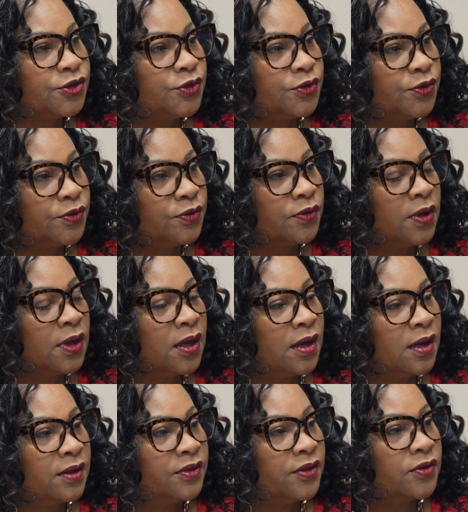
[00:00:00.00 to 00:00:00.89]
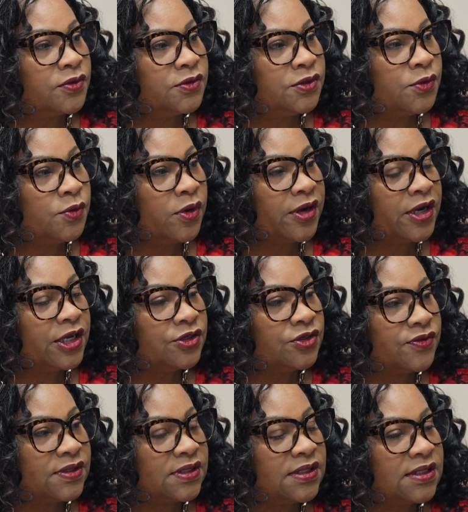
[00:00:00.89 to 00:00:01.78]
to those who are
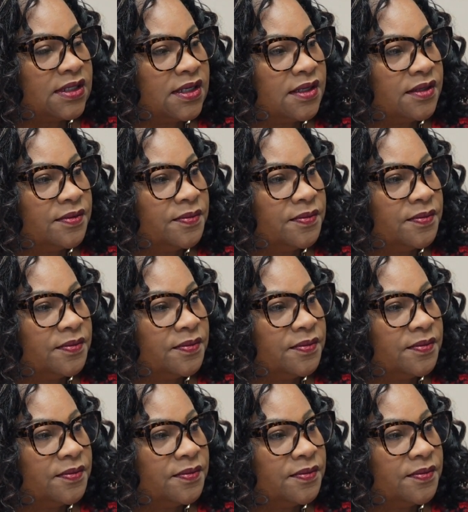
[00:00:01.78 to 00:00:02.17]
interested?